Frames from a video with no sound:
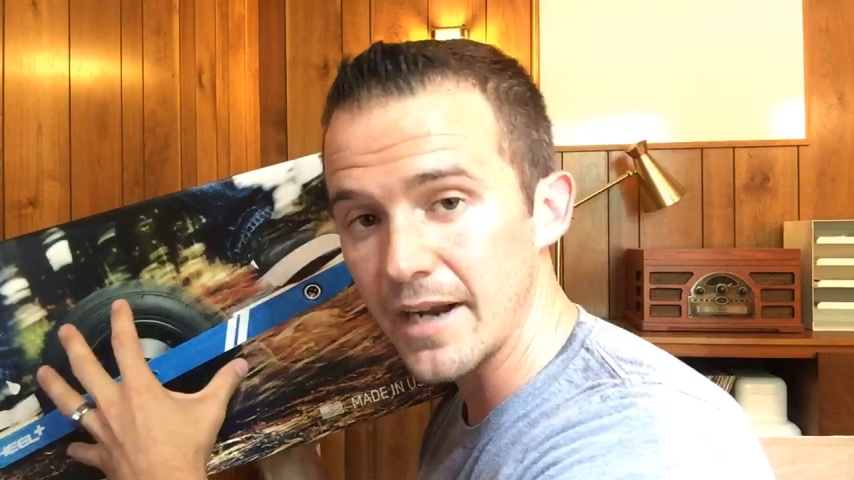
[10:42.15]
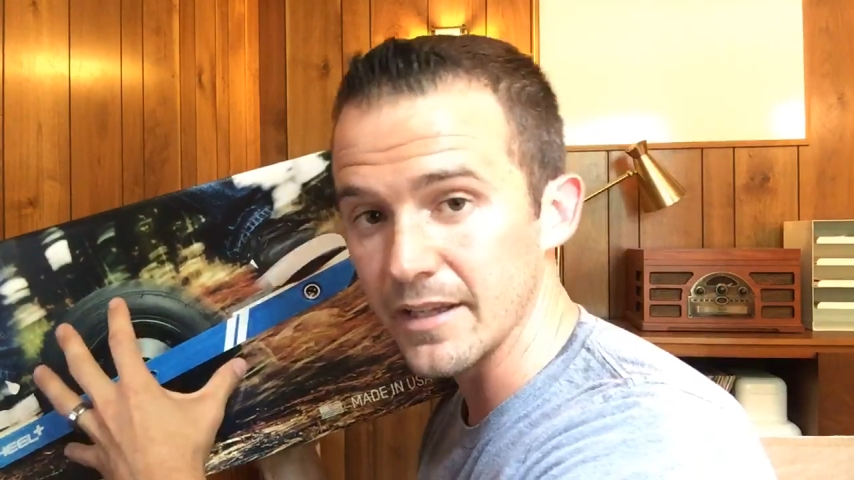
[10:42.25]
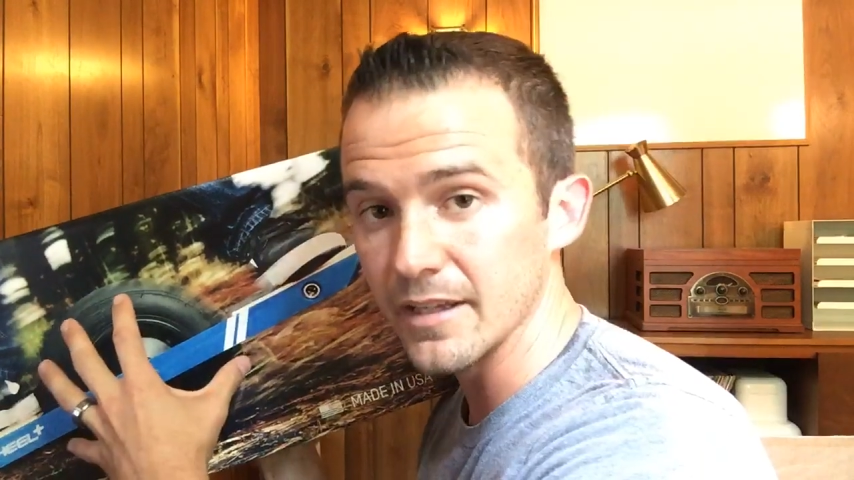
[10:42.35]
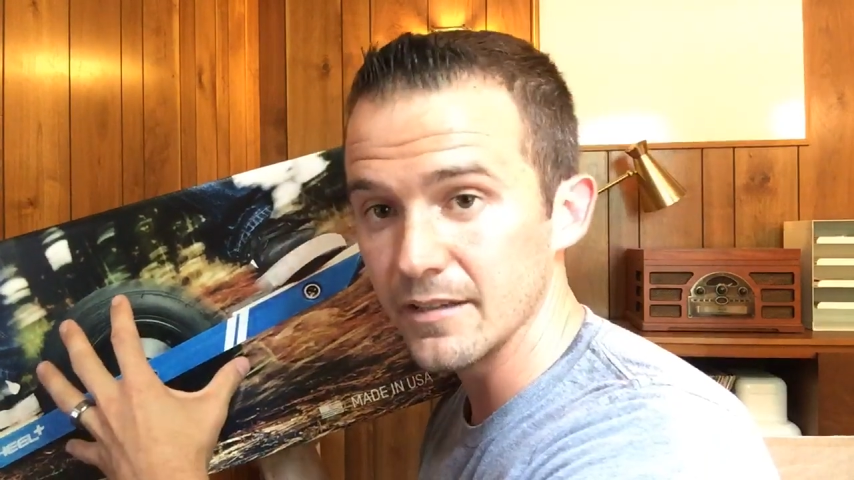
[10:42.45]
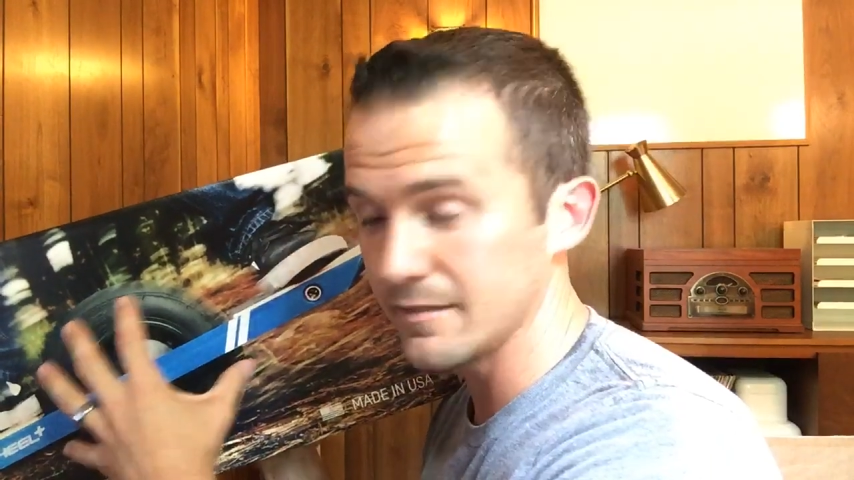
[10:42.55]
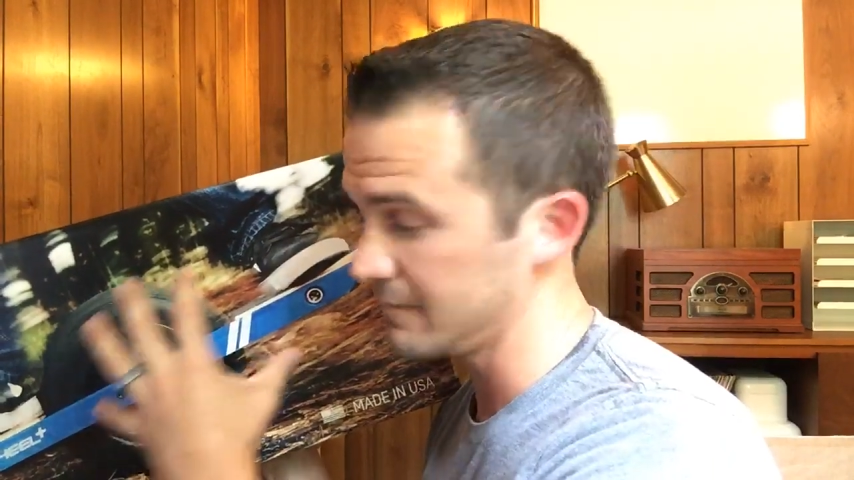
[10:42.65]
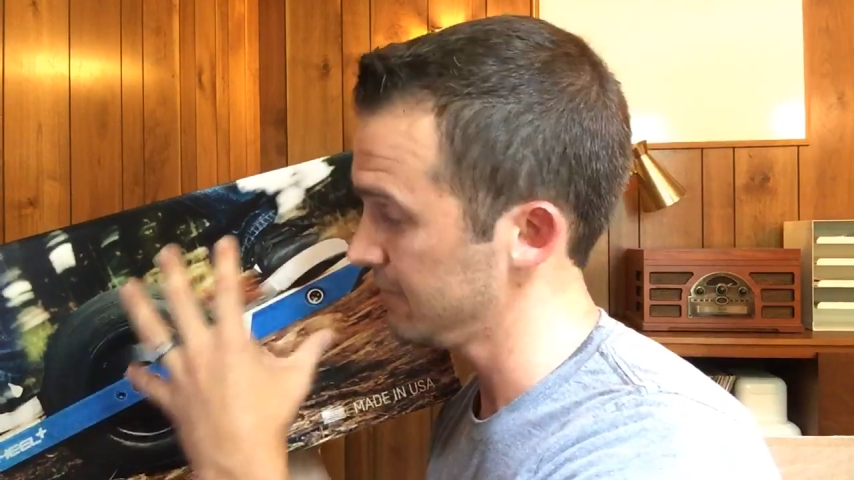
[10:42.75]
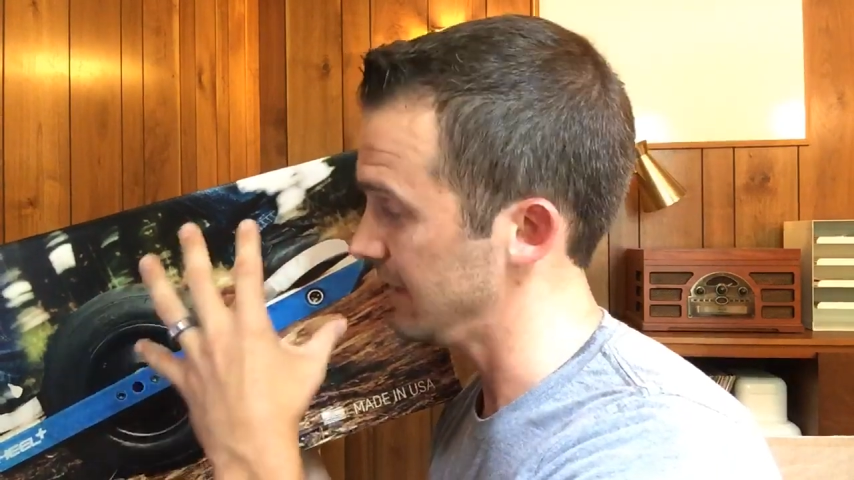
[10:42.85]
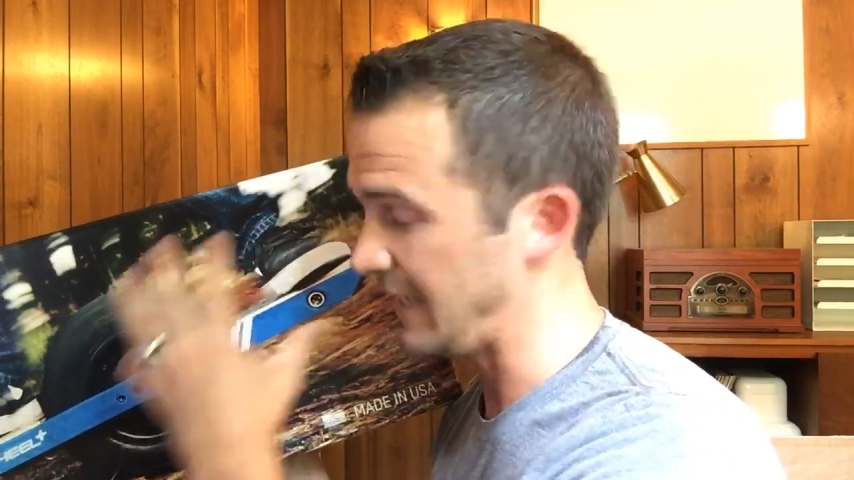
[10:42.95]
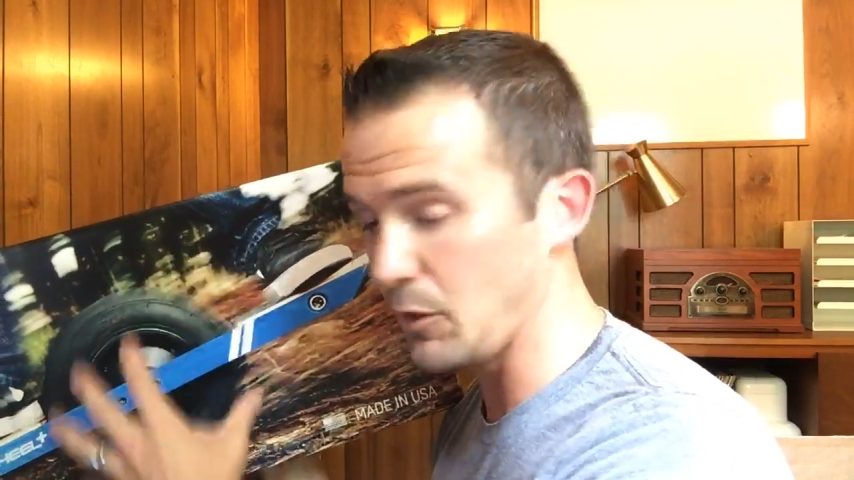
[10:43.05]
it,
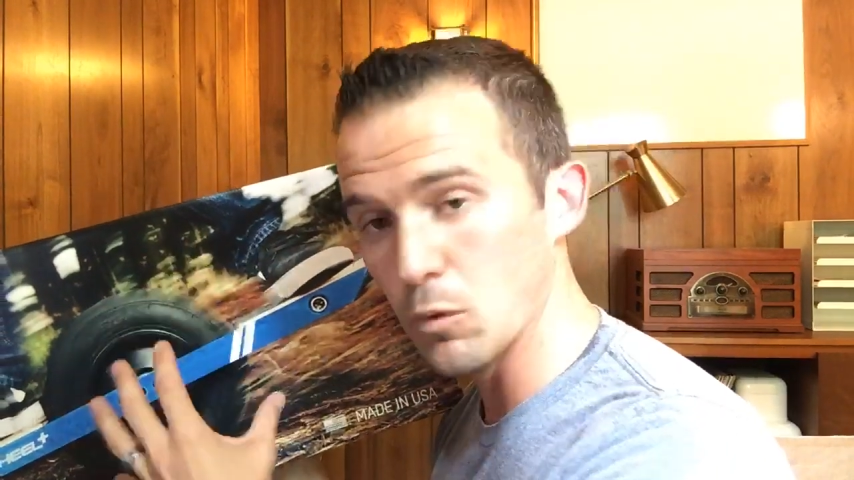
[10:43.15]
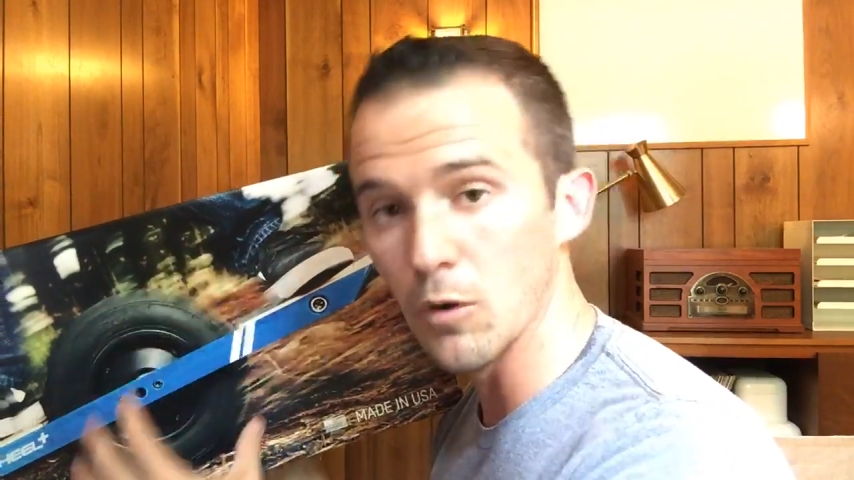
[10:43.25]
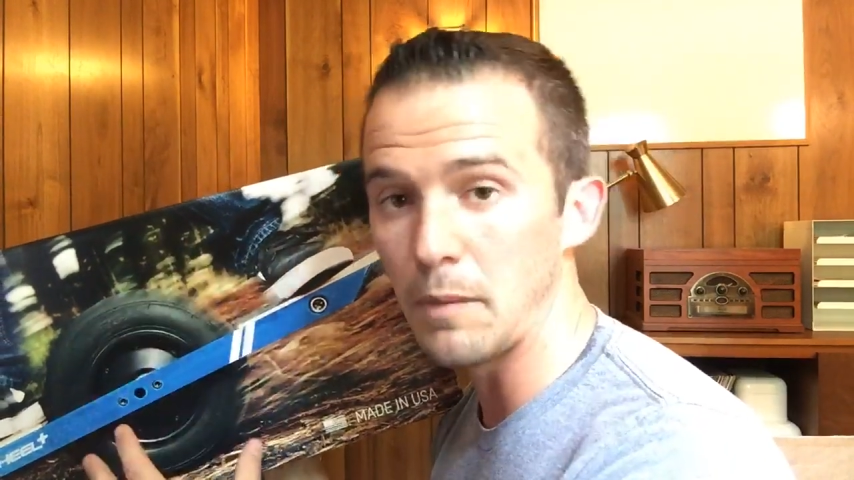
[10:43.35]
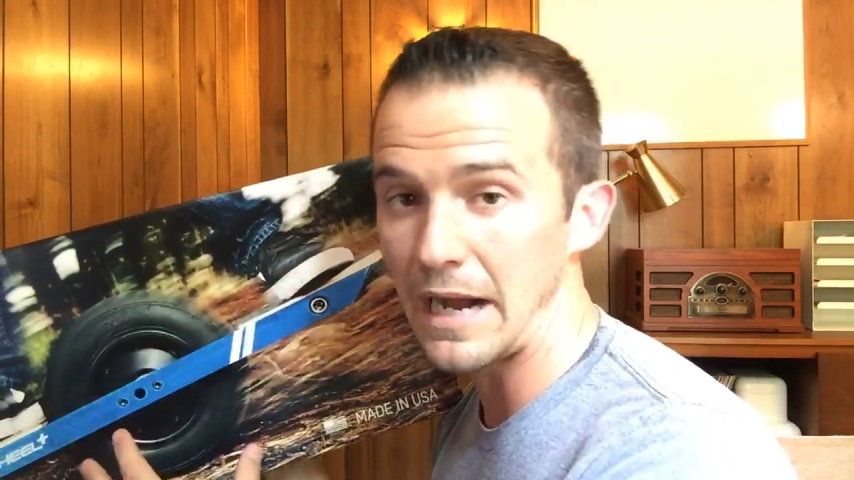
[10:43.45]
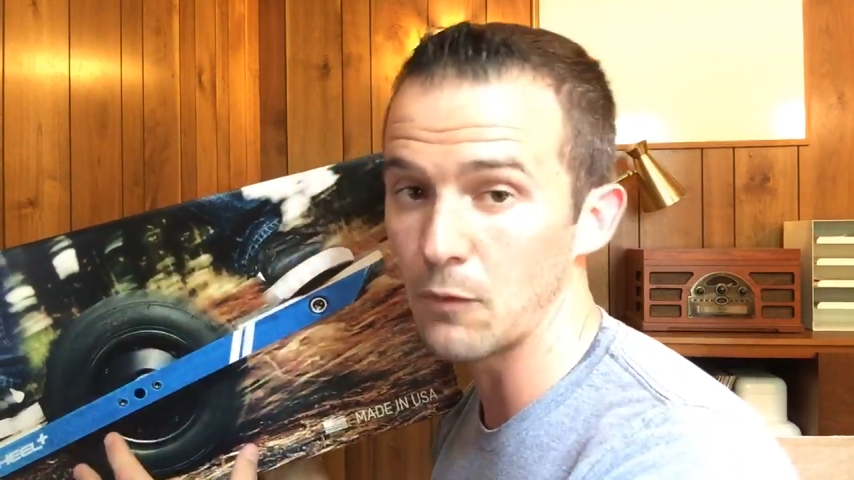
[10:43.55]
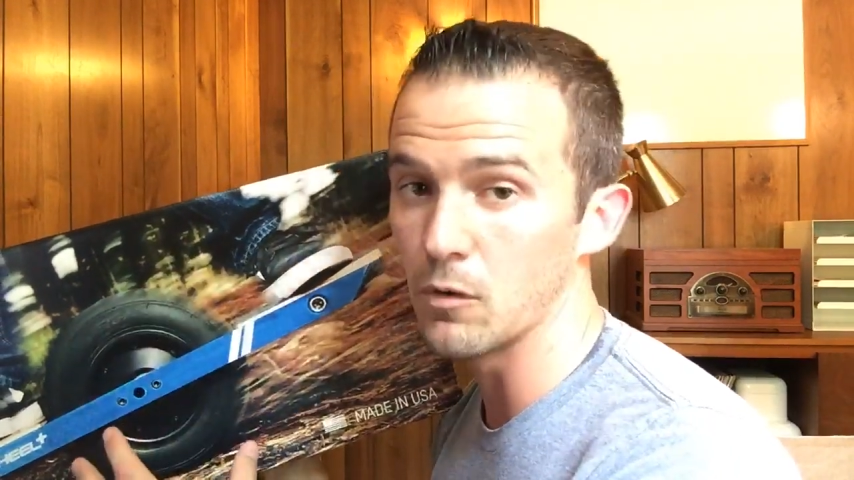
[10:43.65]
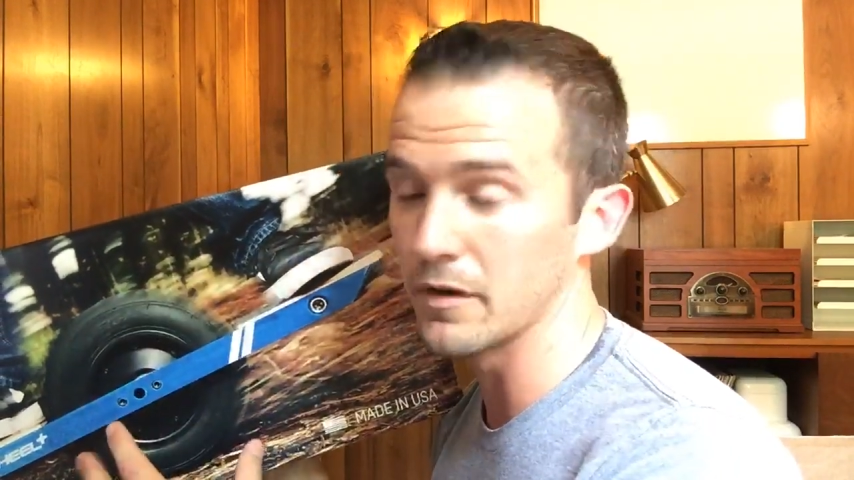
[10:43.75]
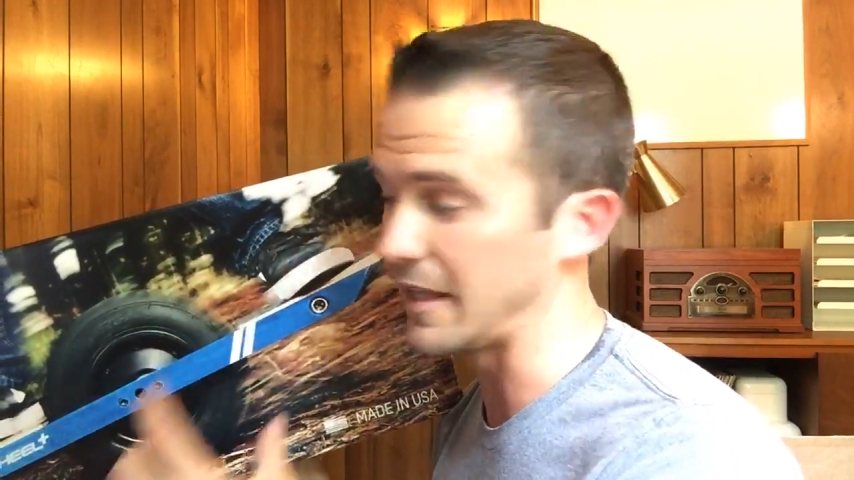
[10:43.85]
he will buy one.